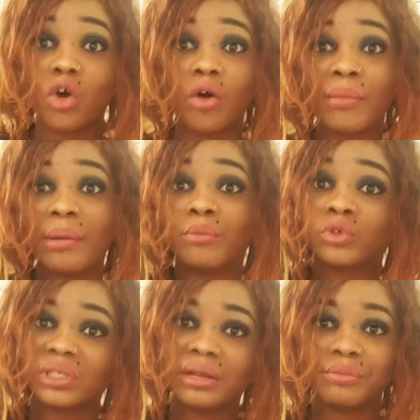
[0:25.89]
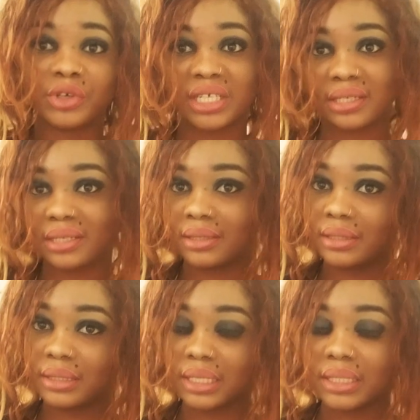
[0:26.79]
all my Muslim brothers and
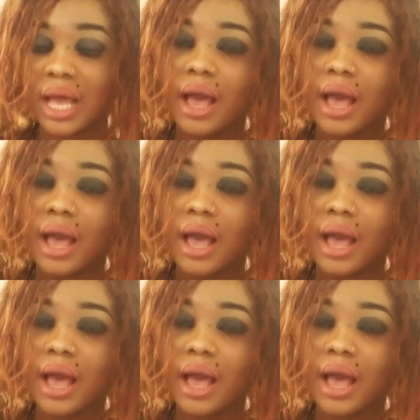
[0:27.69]
sisters.